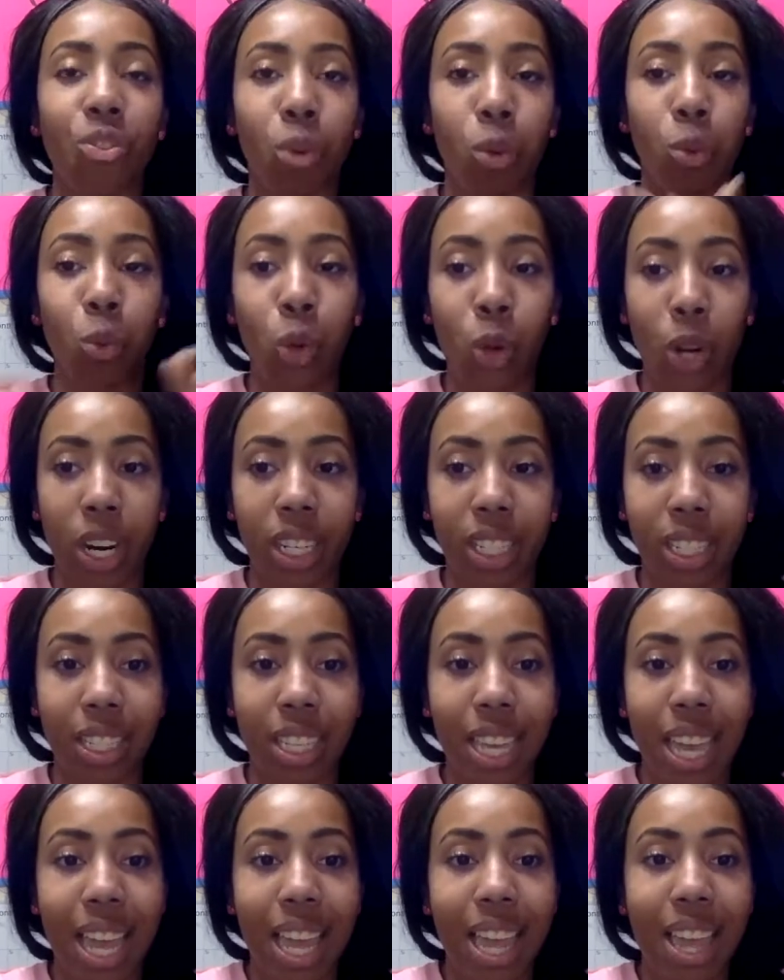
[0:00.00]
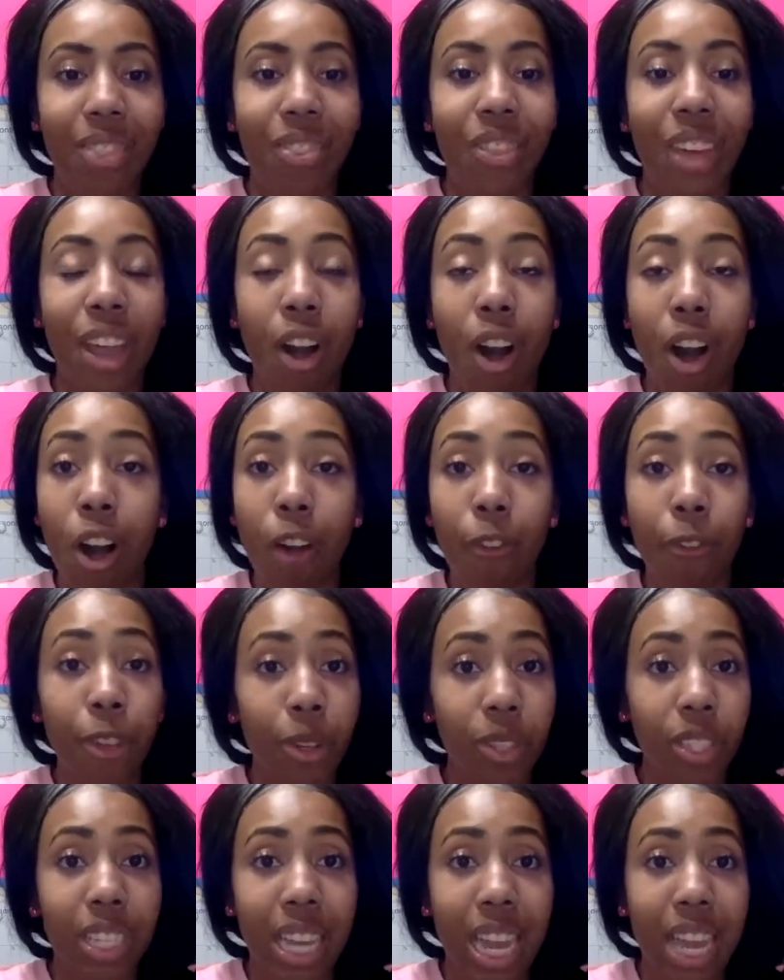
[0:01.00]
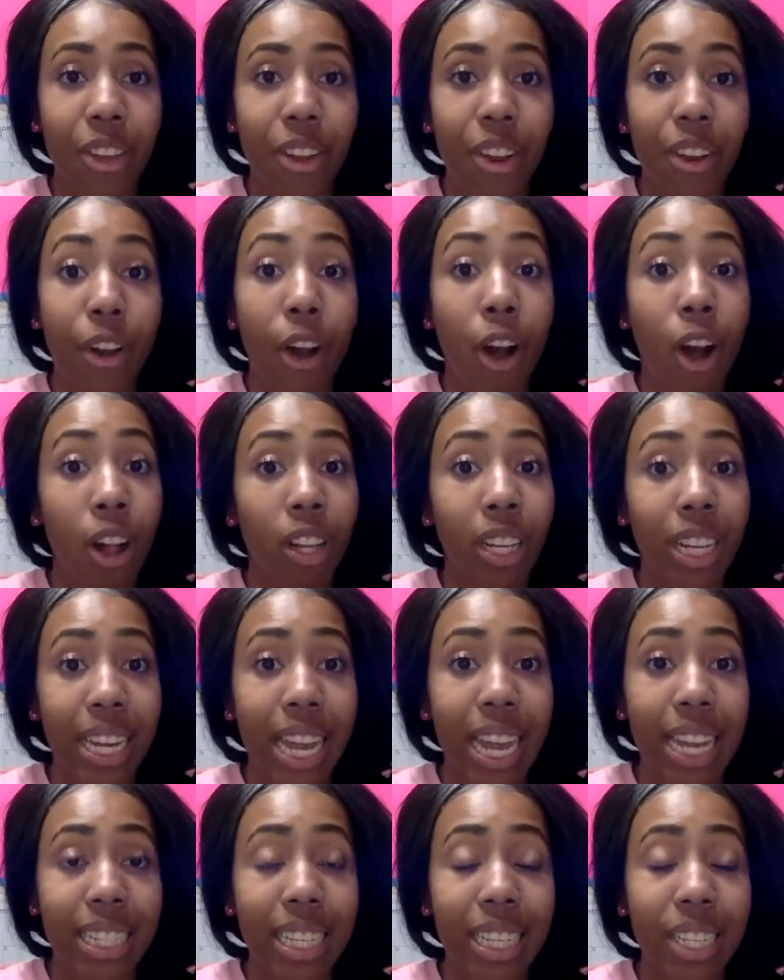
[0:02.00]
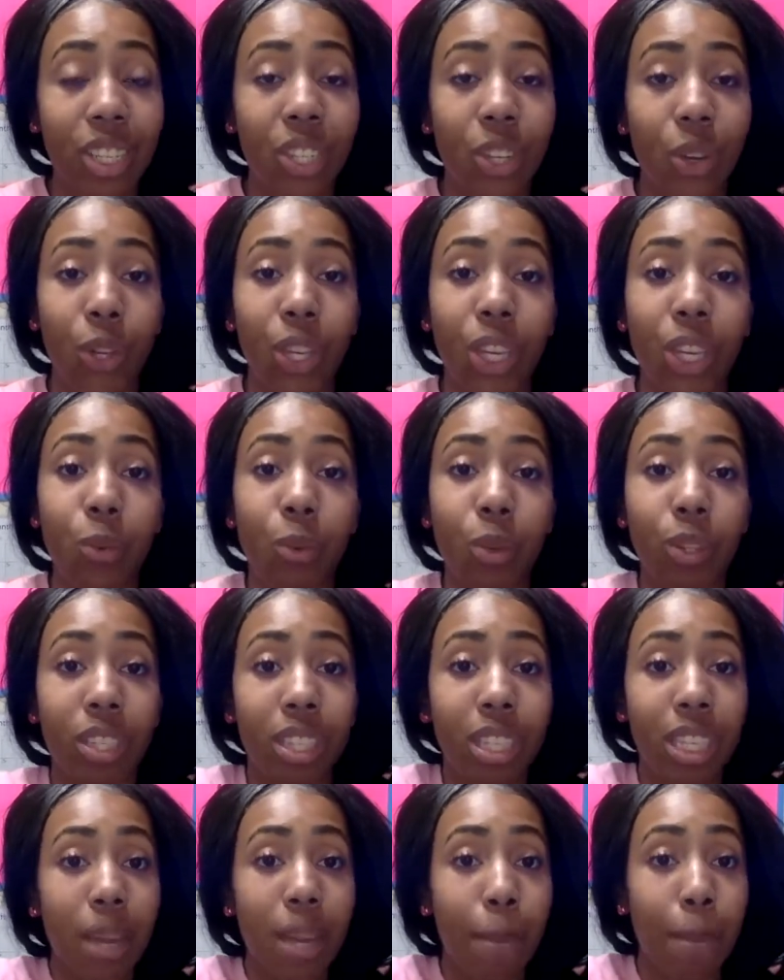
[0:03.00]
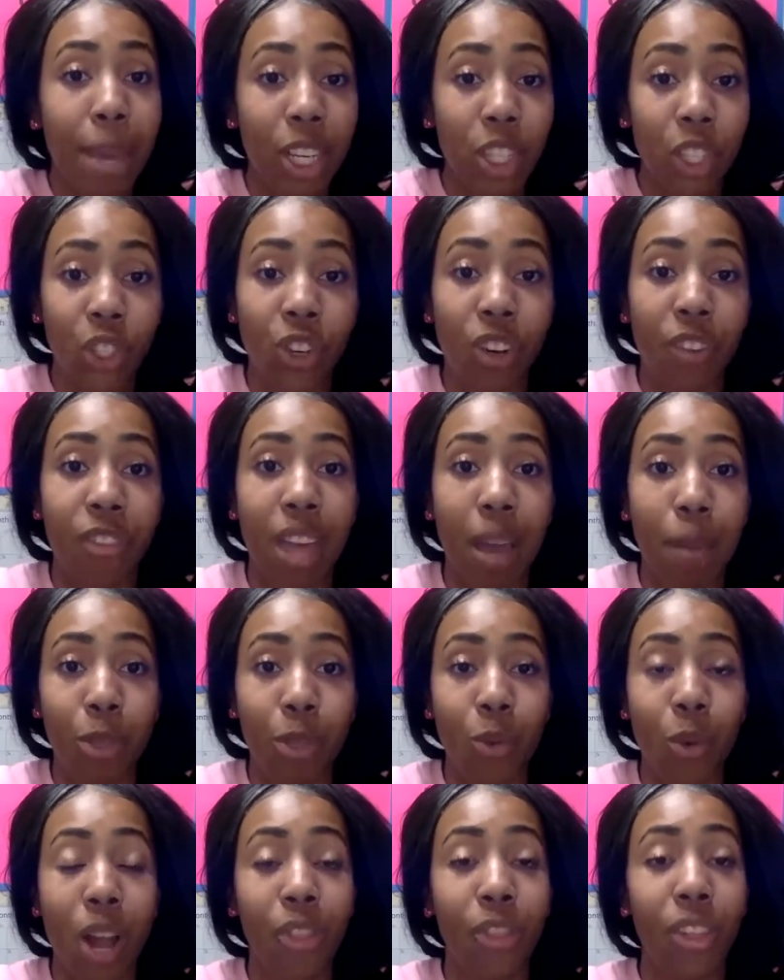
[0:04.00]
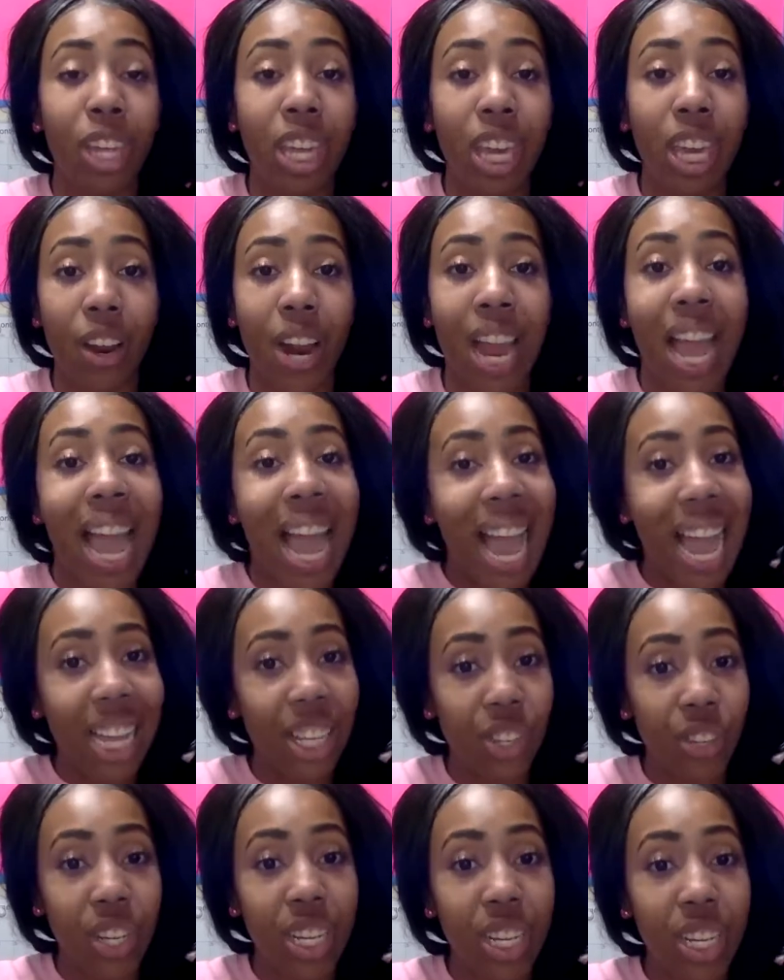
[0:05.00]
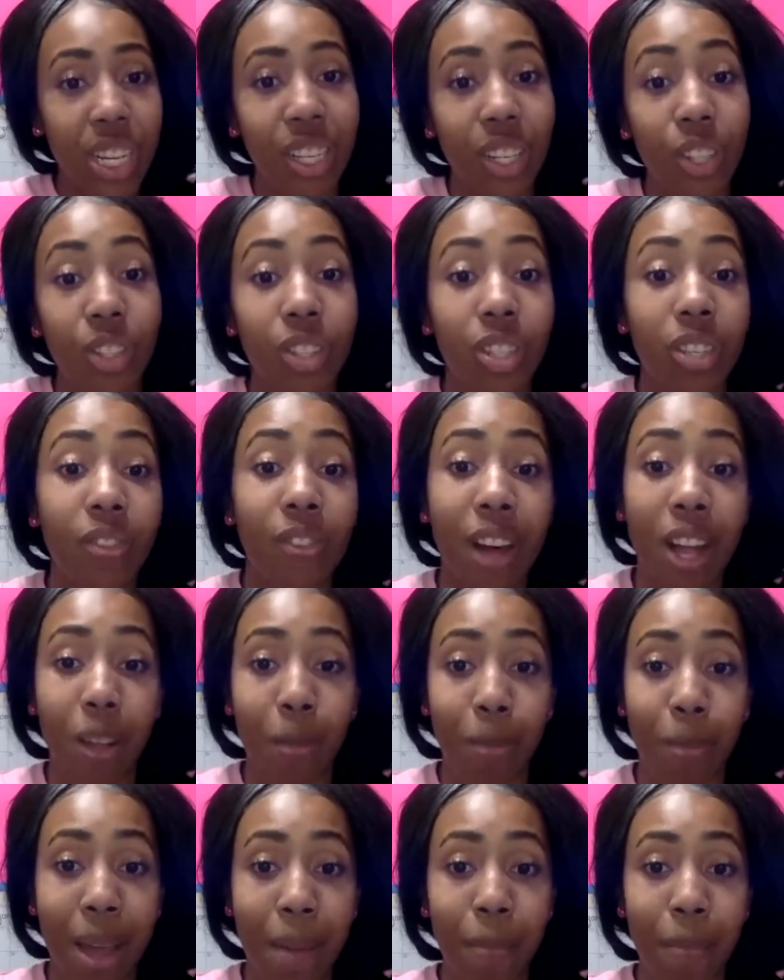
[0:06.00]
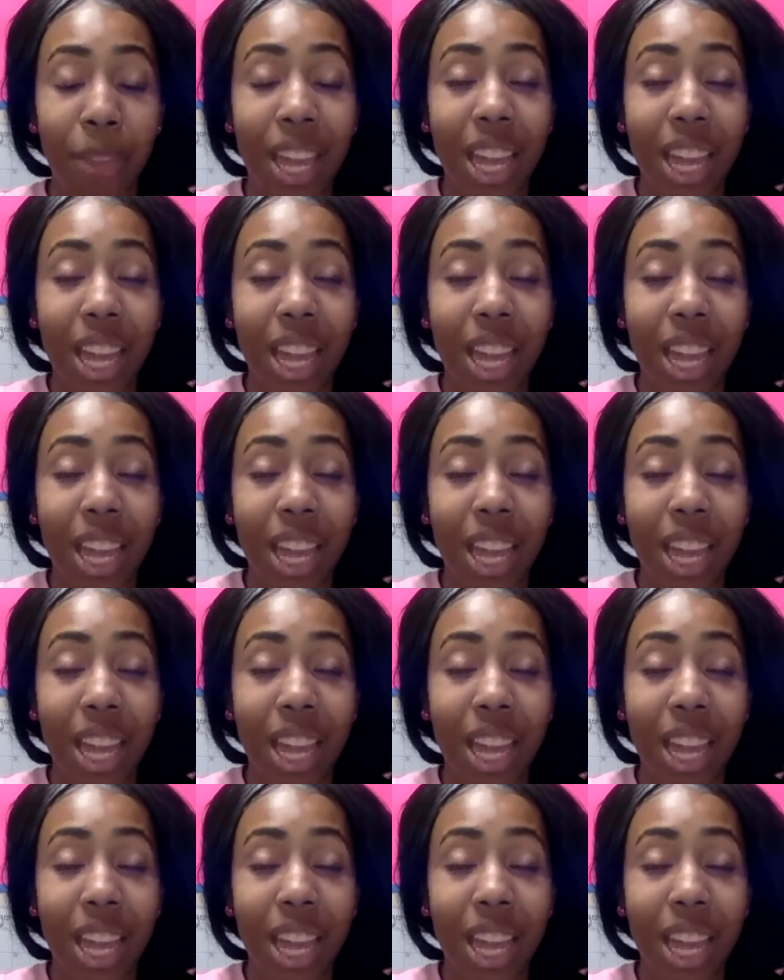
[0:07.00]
rewards. They all flow together and all connected, so you will see a mixture of them throughout the year as you continue to develop them.